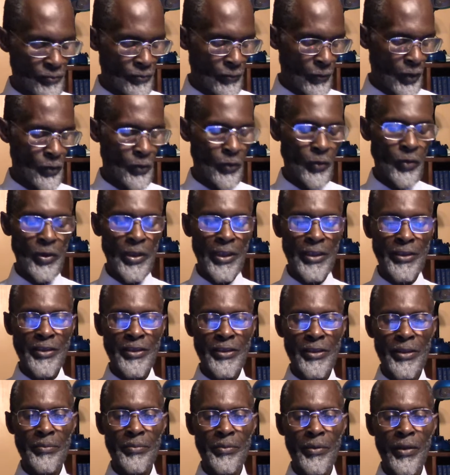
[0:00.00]

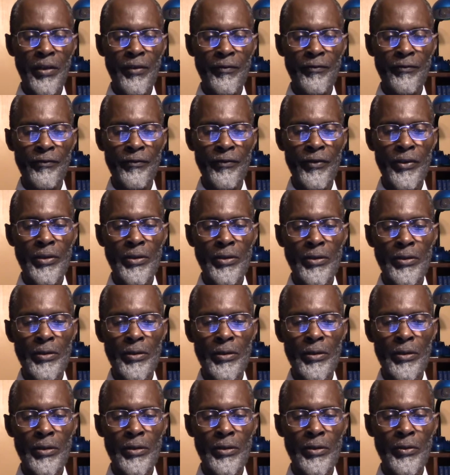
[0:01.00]
rulership of
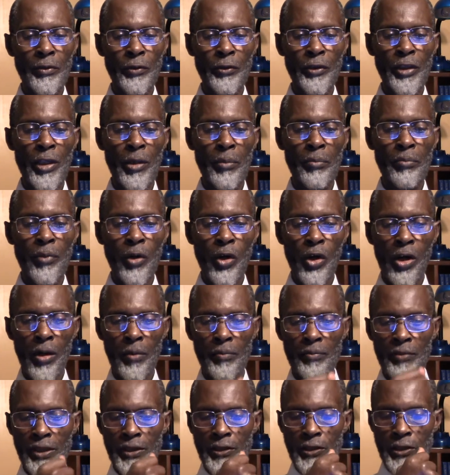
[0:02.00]

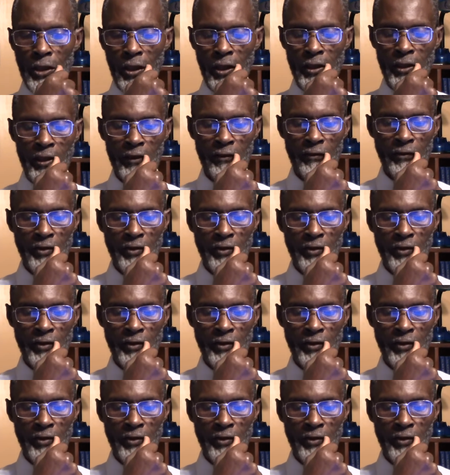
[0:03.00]
Rehoboam, the son of